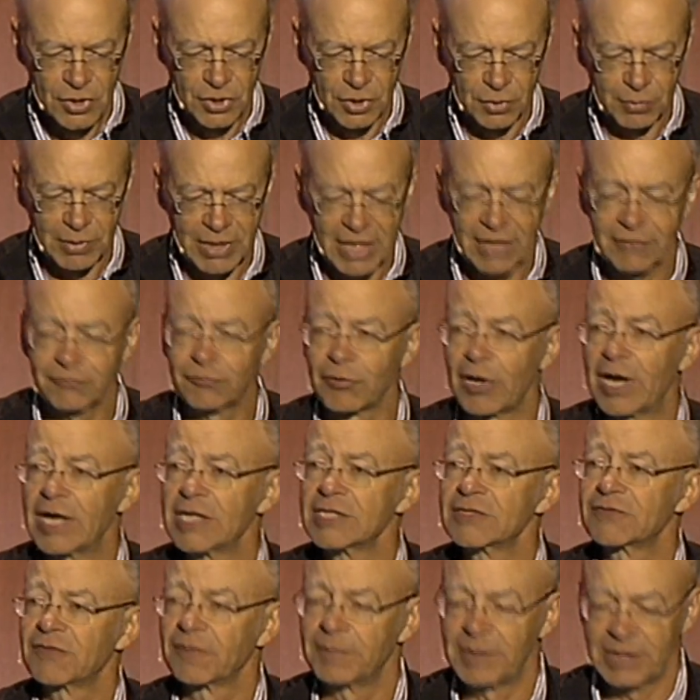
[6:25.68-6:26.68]
Do we have
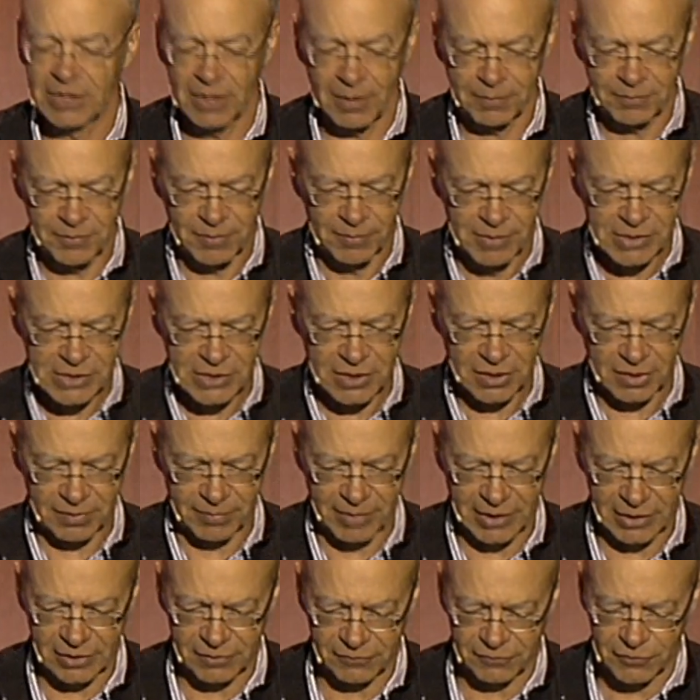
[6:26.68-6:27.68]
grounds for being optimistic
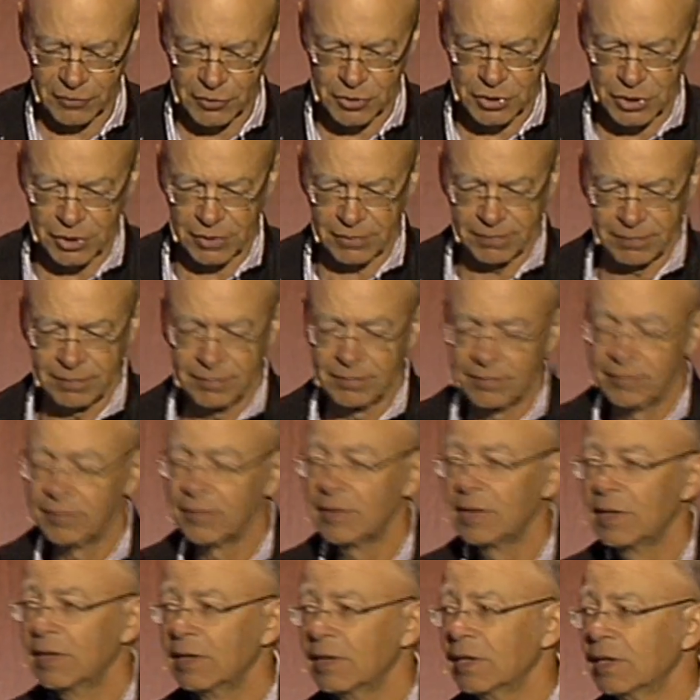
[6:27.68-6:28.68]
about the future?
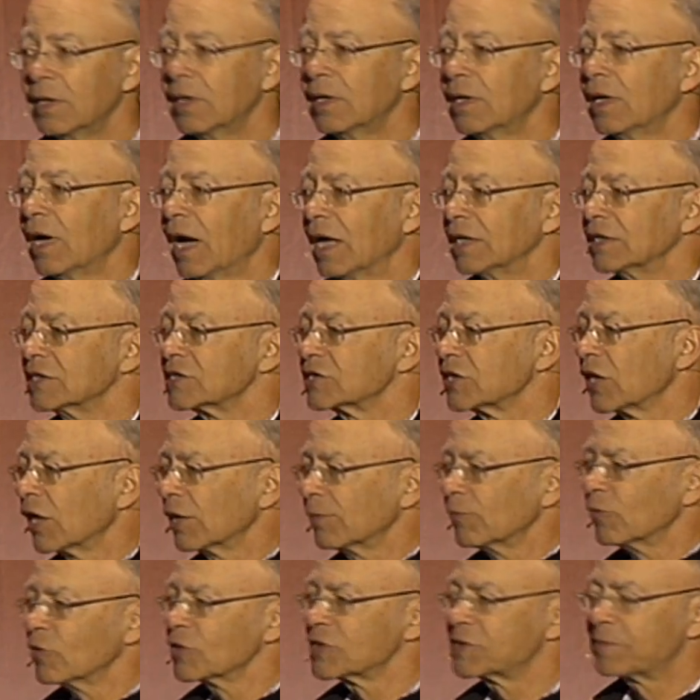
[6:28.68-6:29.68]
And there's a
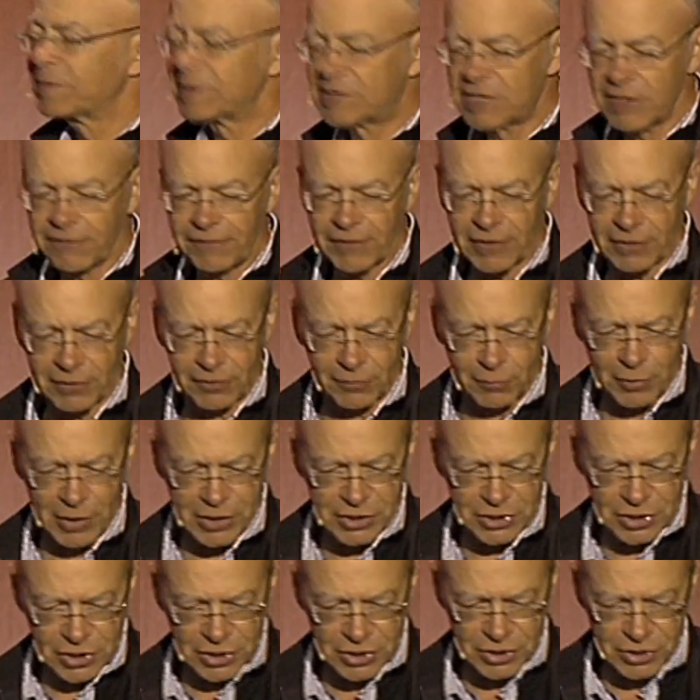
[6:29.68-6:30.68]
lot more specific
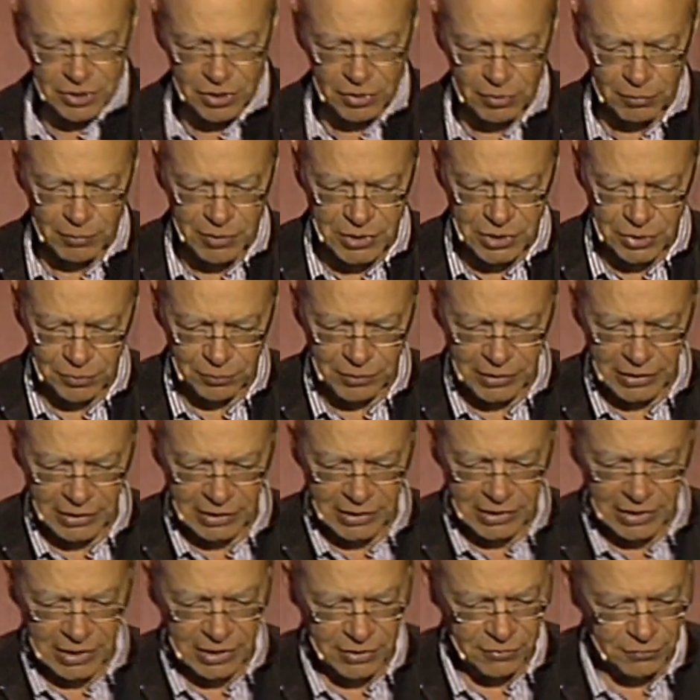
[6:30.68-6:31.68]
questions too, which are
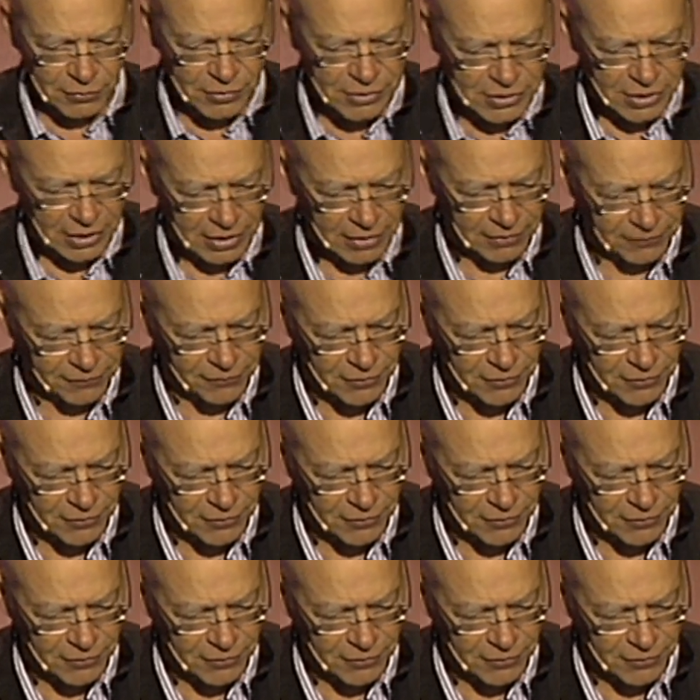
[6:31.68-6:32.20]
really interesting.